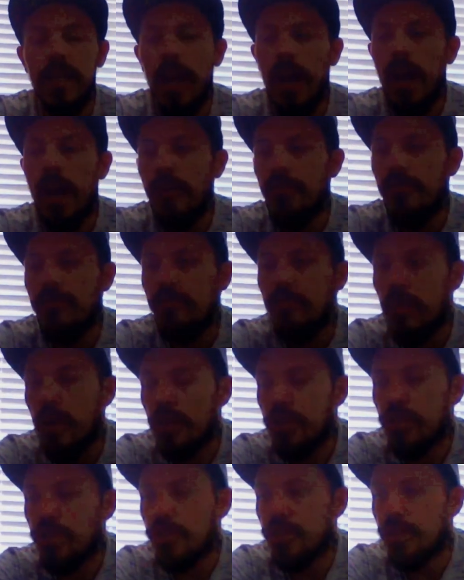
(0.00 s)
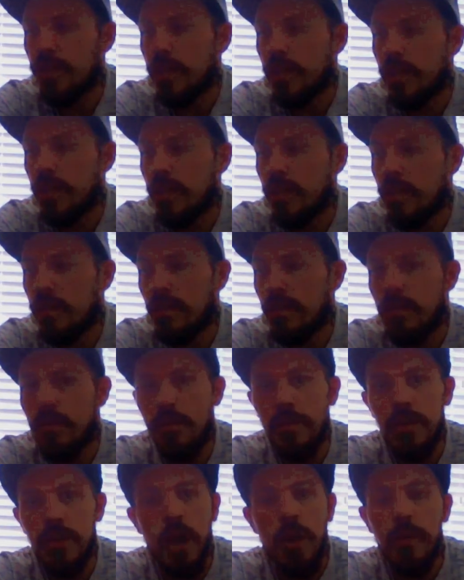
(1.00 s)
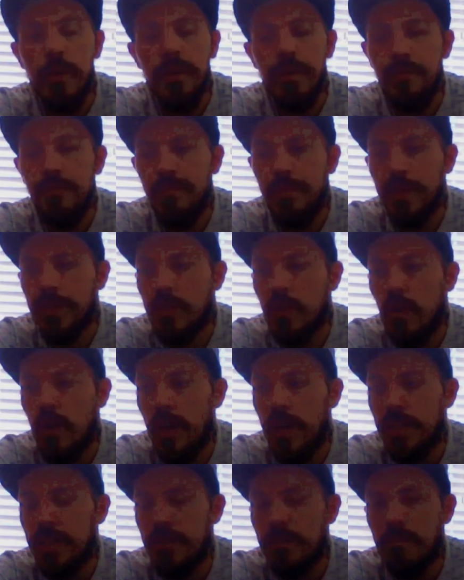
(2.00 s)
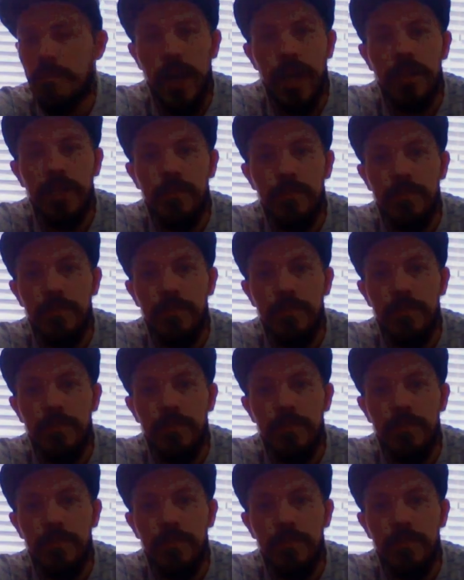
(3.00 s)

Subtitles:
have much going besides match